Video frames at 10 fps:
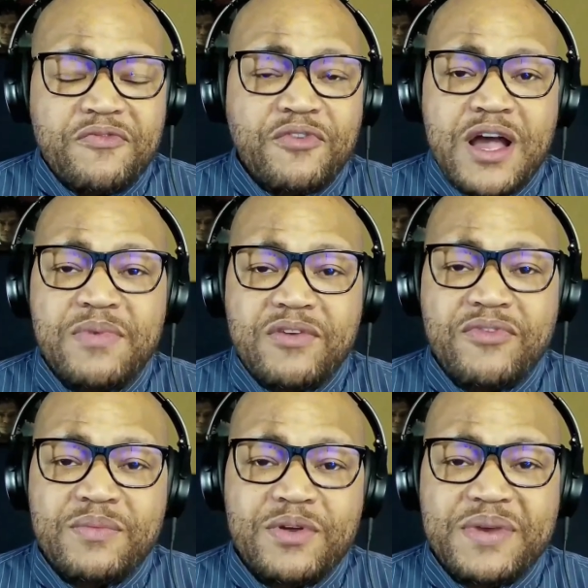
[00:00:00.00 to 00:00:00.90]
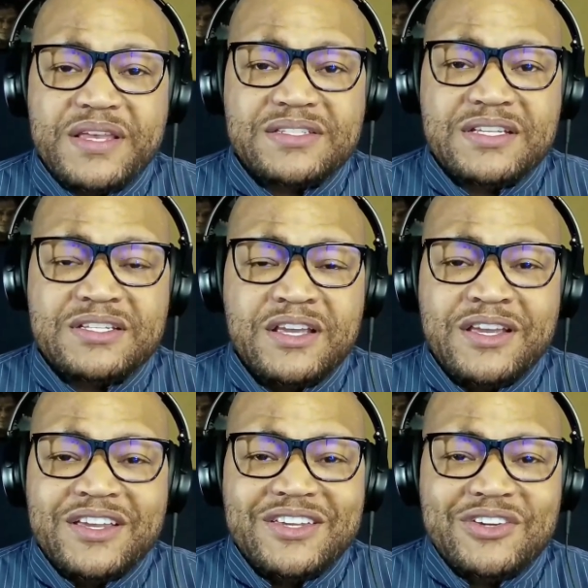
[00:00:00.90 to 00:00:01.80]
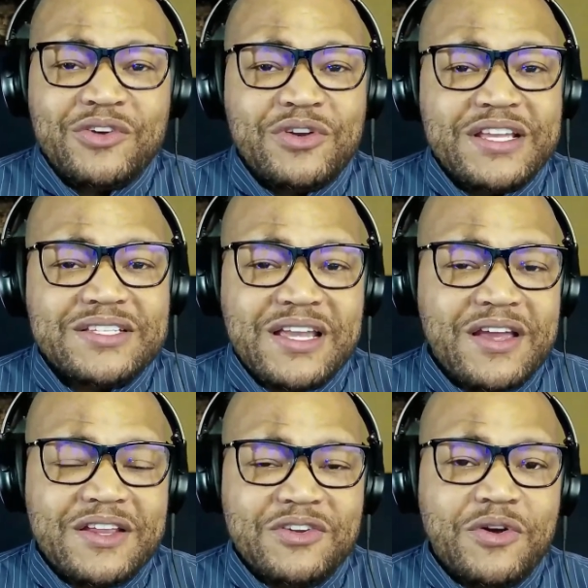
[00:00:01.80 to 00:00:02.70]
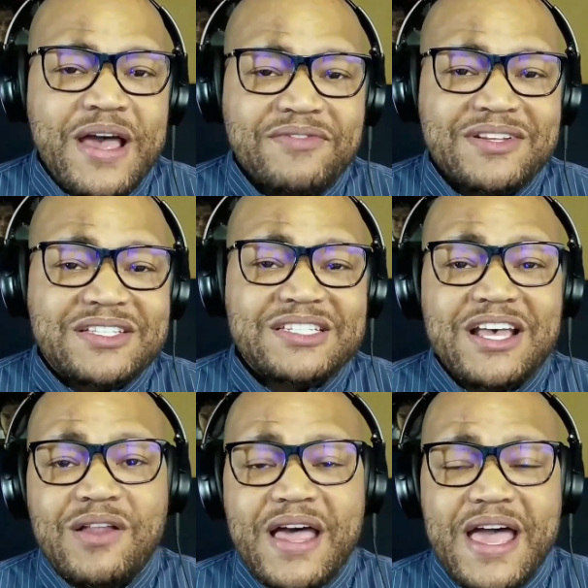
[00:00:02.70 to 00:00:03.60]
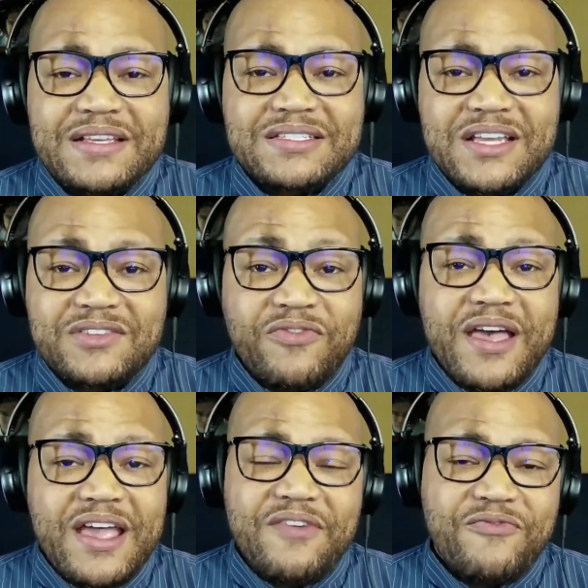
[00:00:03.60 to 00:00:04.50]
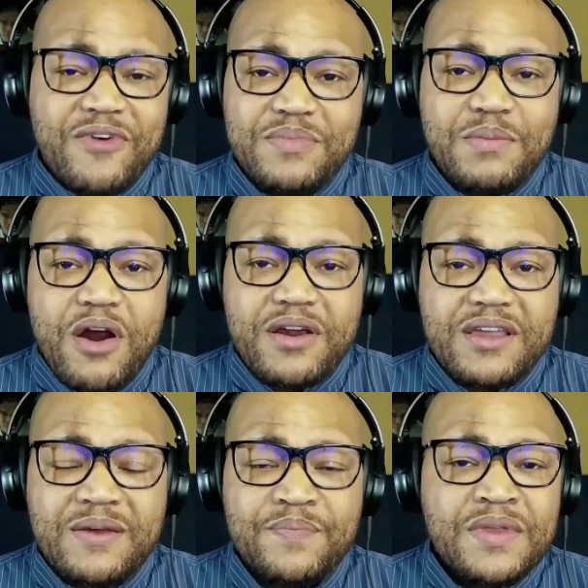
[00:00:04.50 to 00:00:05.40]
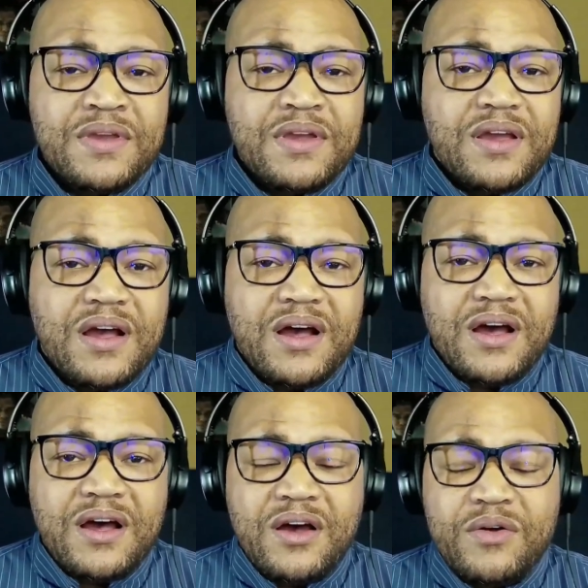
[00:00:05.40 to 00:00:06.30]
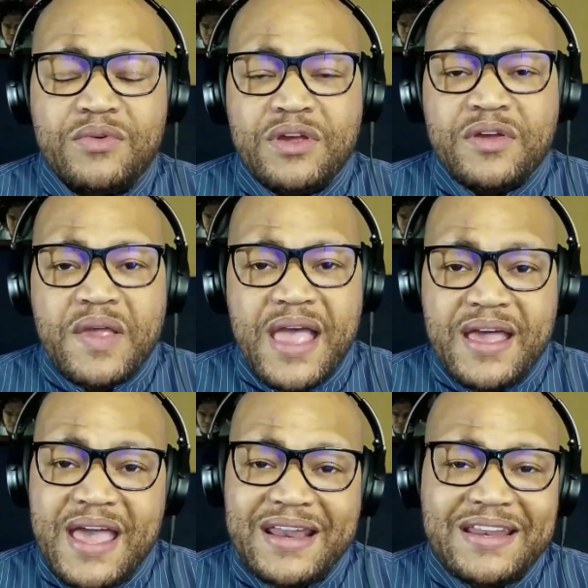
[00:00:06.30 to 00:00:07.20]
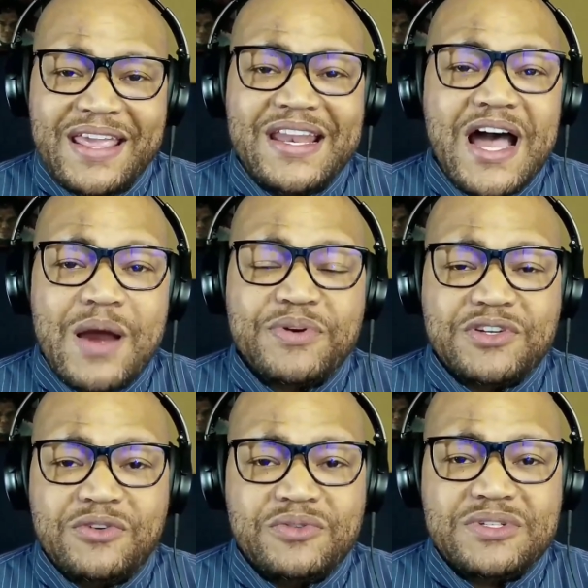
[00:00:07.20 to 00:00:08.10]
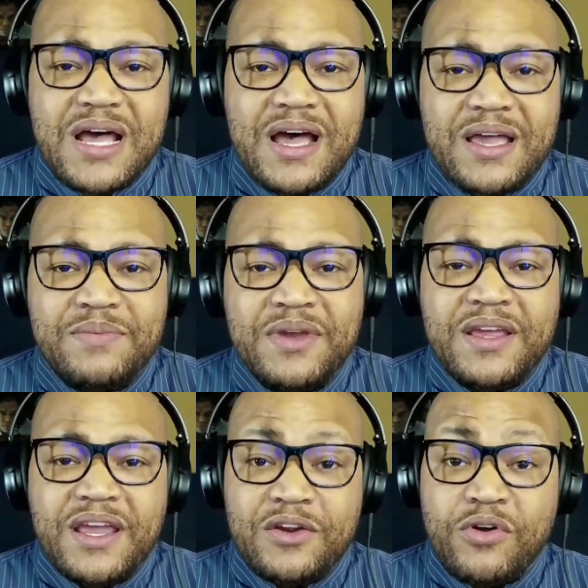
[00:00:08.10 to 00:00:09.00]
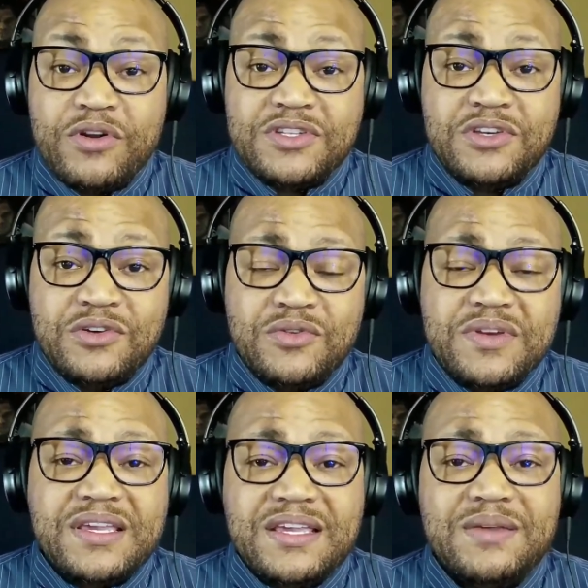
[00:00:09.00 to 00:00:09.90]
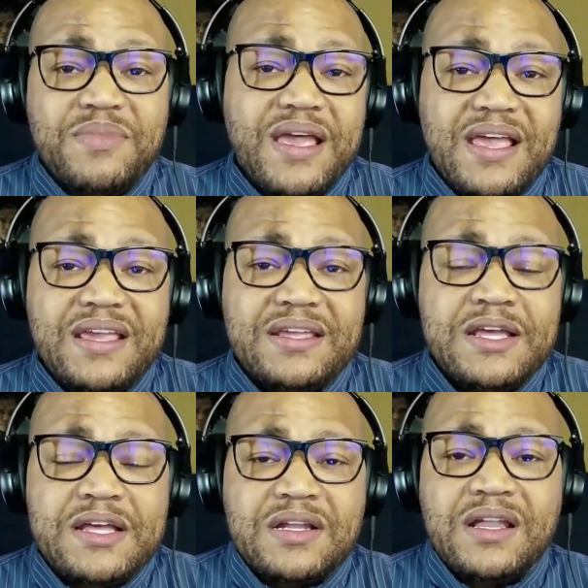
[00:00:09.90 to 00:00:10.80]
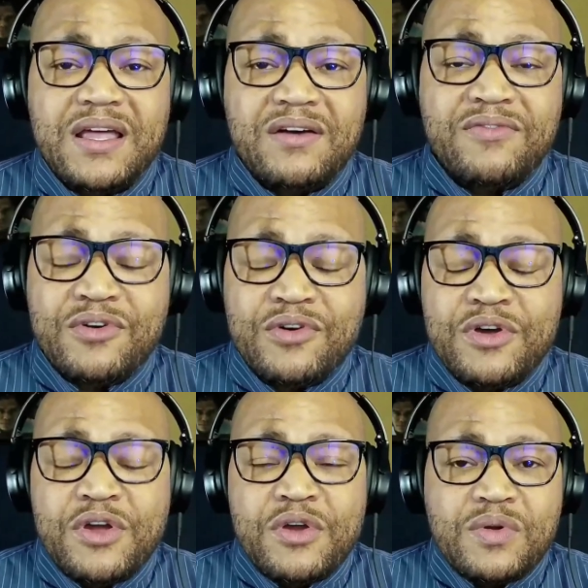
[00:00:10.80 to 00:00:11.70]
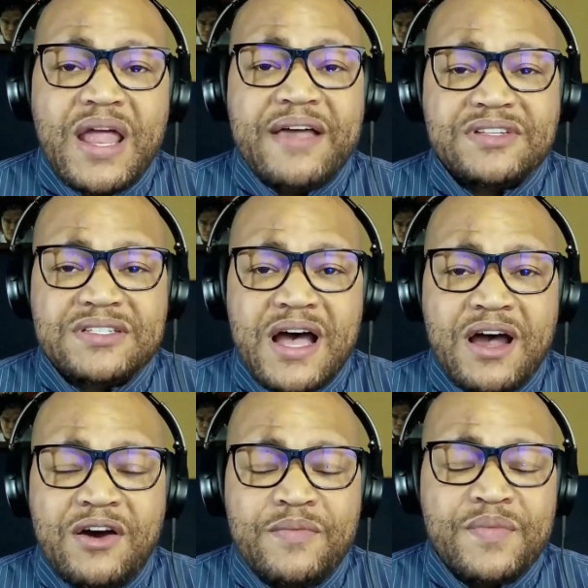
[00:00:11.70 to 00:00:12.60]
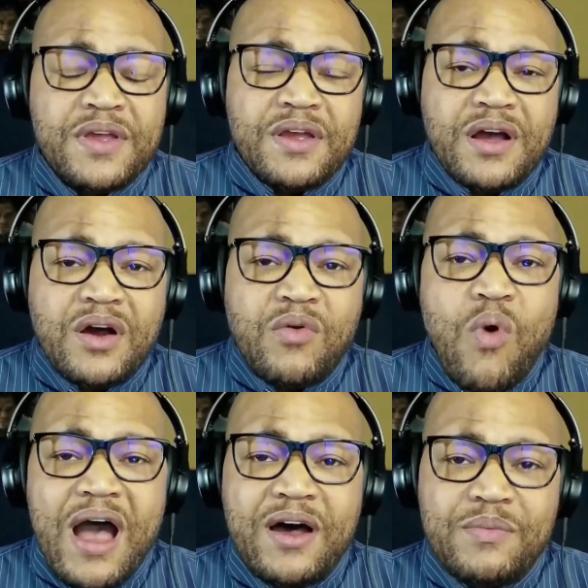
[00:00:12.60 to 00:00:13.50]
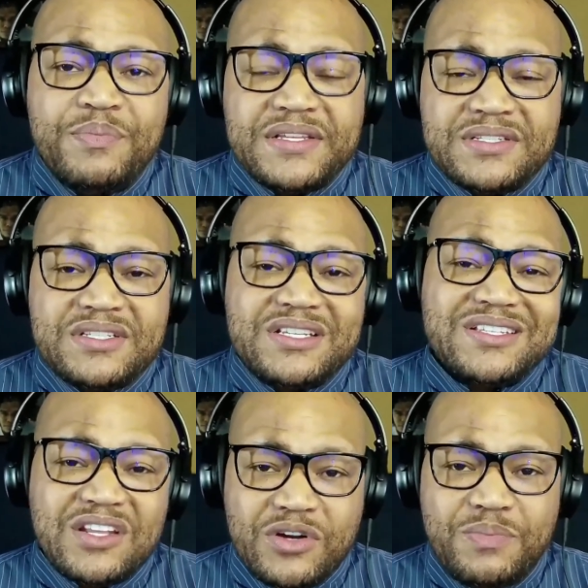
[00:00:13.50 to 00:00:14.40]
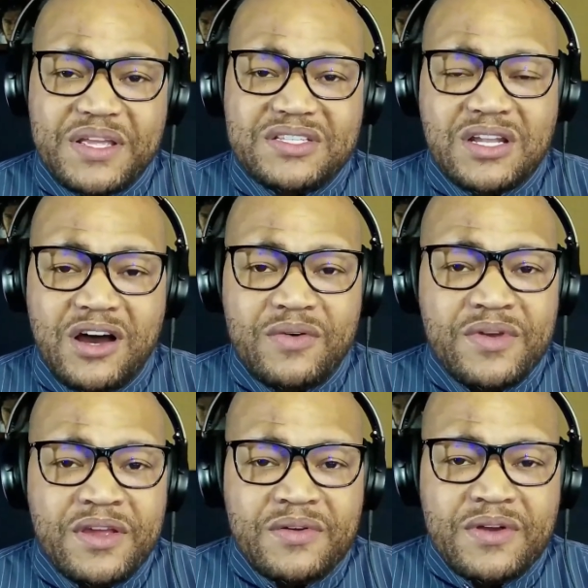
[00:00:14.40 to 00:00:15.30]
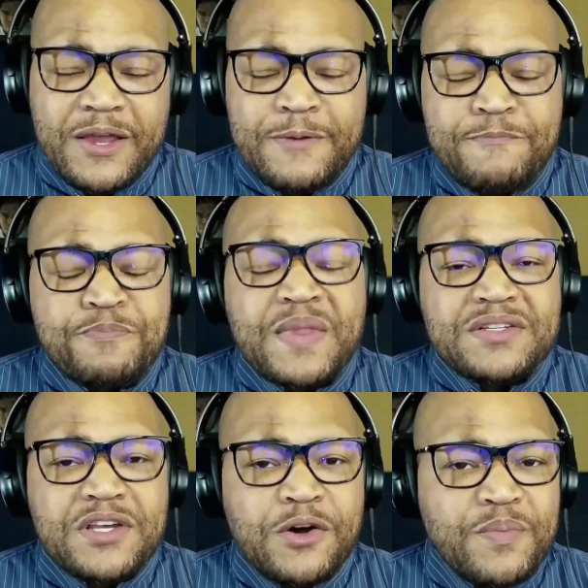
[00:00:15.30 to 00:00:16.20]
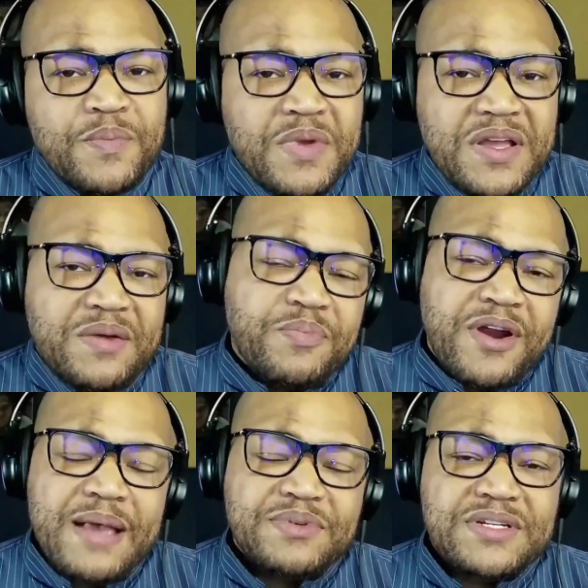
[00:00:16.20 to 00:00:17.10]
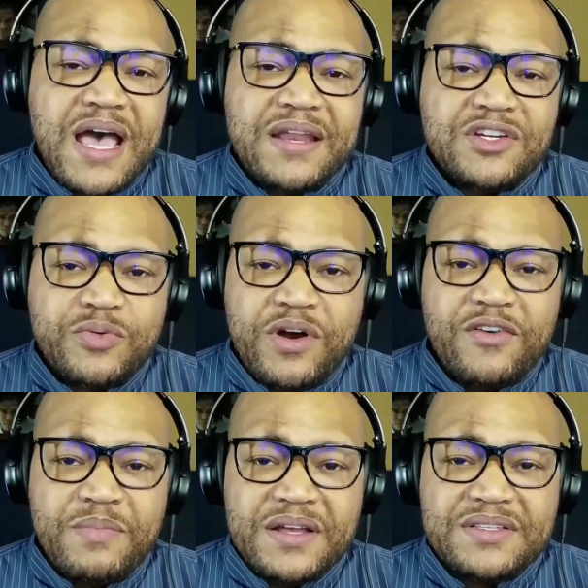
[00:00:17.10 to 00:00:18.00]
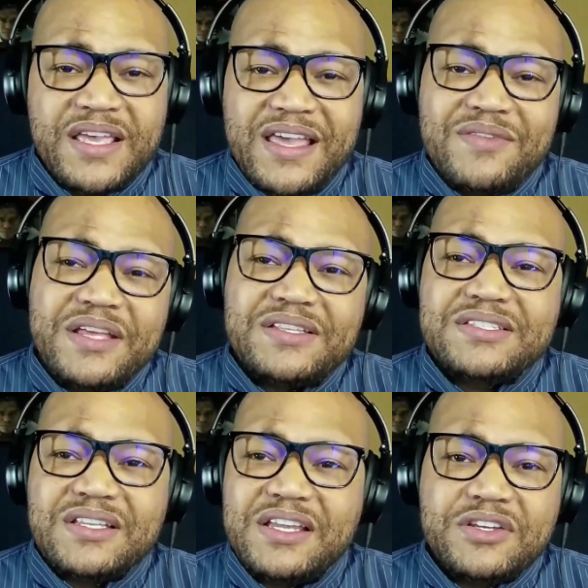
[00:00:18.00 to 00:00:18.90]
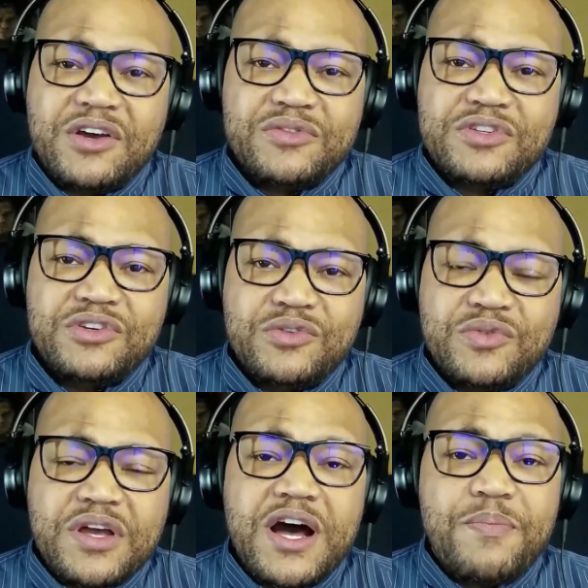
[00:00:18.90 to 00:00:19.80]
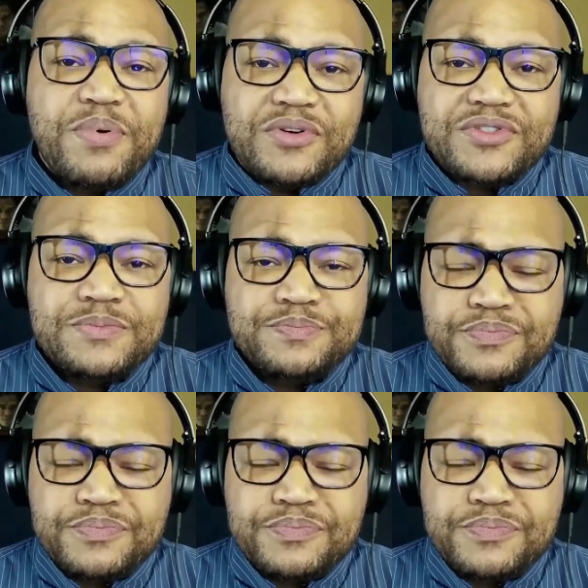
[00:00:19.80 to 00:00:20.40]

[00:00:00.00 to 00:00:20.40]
coming from your business, you don't have to sell assets from the market at an inopportune time in order to keep a level lifestyle while business is a little bit slow. Okay, so perhaps 9 to 12 months. Let's go to couples.